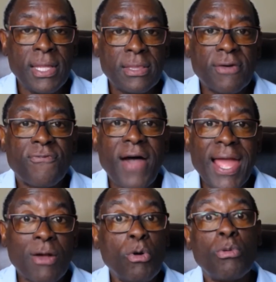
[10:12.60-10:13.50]
The
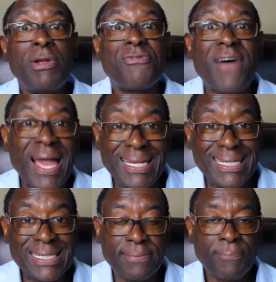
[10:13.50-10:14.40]
fire will refine
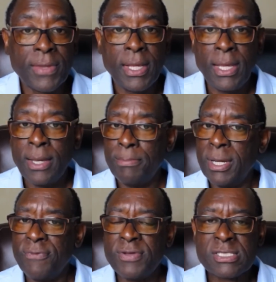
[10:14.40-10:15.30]
it.
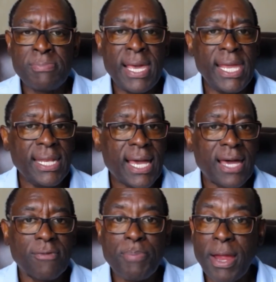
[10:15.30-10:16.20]
But if it's made
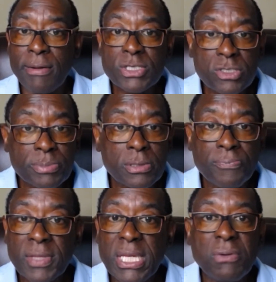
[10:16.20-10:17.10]
out of perishable,
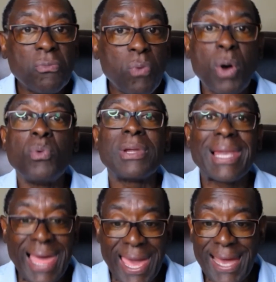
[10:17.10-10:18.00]
it won't
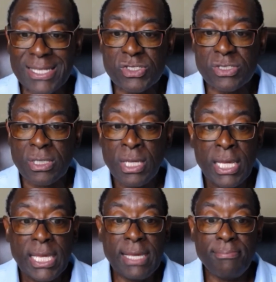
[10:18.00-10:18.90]
last.
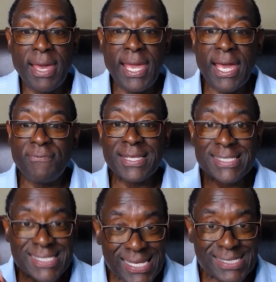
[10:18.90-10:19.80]
It may have
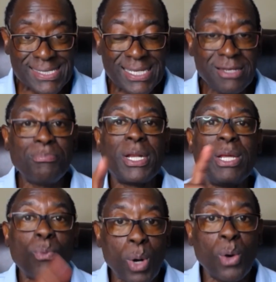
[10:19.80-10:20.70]
existed, but
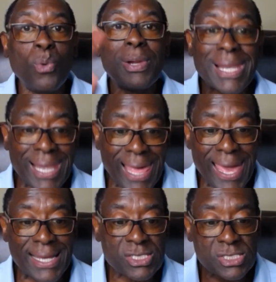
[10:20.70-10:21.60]
it won't
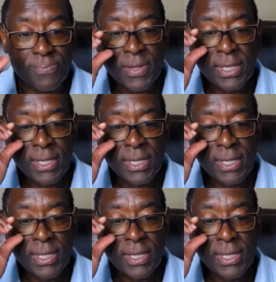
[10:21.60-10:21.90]
last.